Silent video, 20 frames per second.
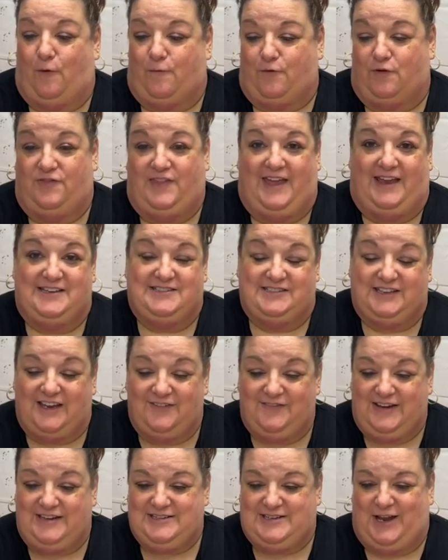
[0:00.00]
over
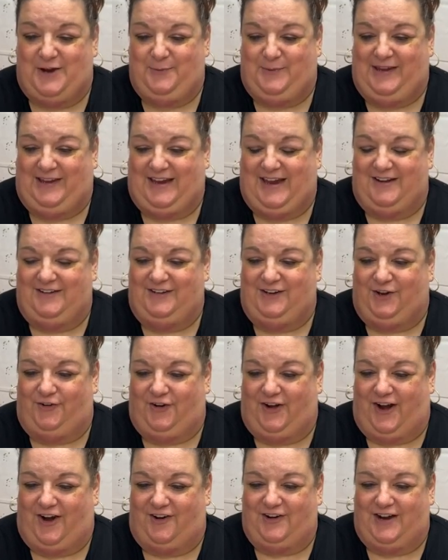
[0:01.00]
Thanksgiving Day weekend
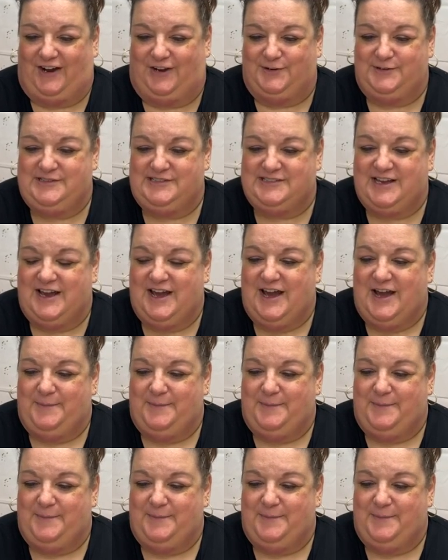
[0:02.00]
here at our house.